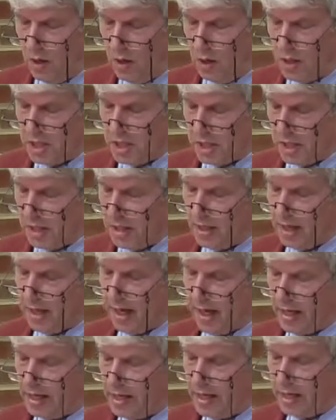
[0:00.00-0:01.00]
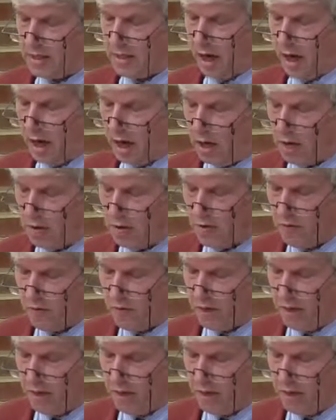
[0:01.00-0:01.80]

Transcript: which indicates that the heart of a